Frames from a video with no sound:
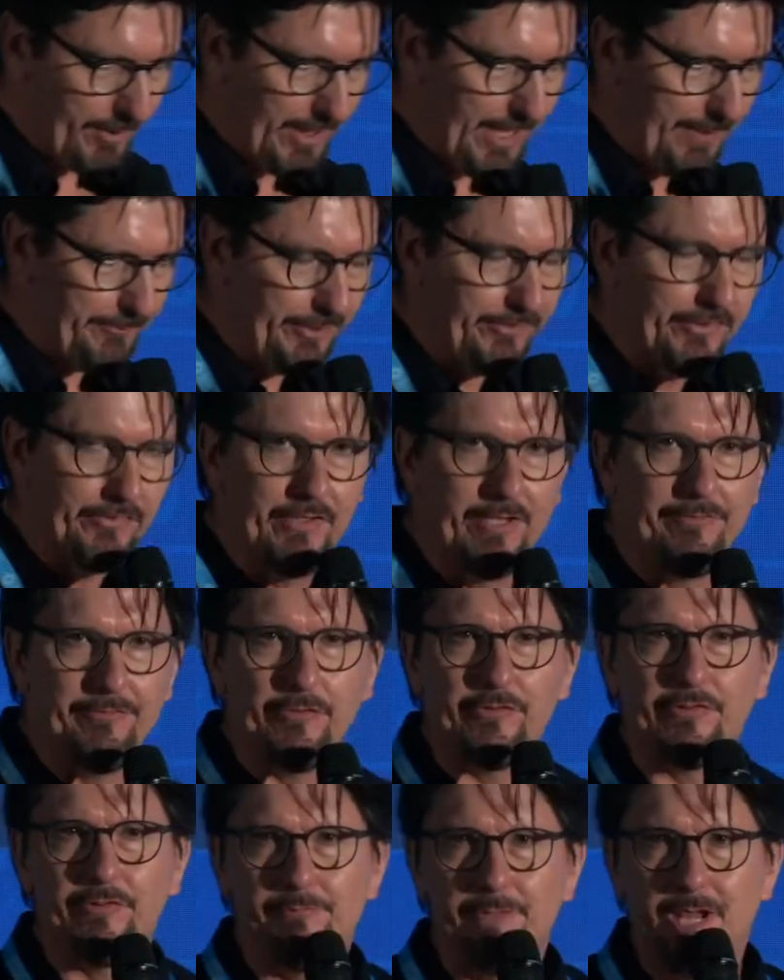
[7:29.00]
let me just give
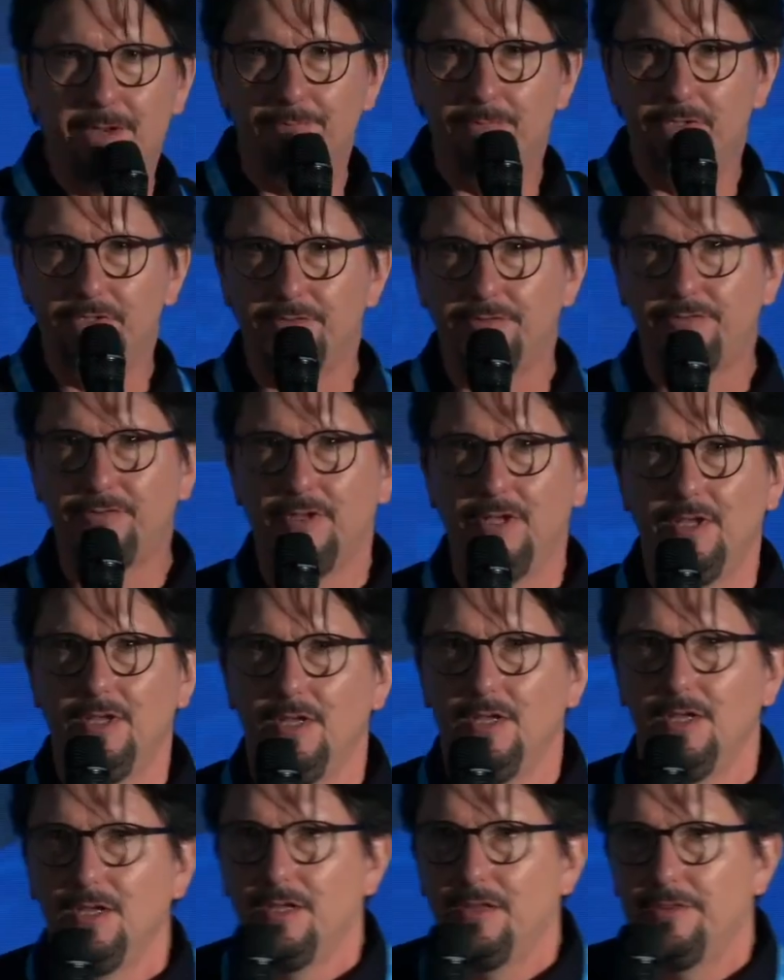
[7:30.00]
you some numbers.
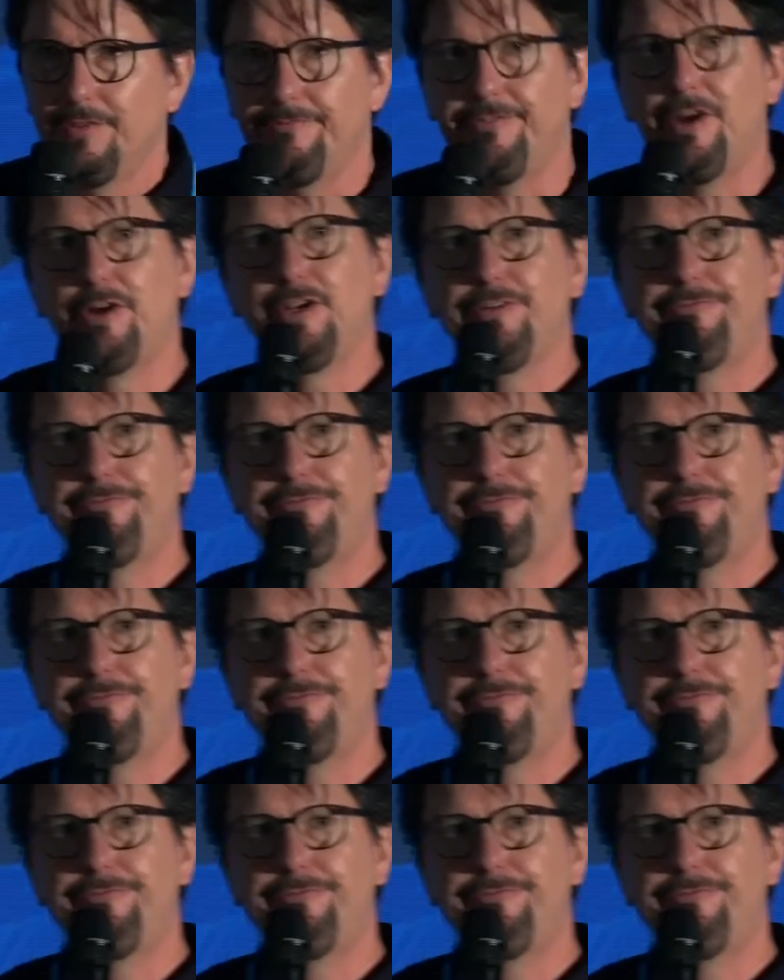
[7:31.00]
The very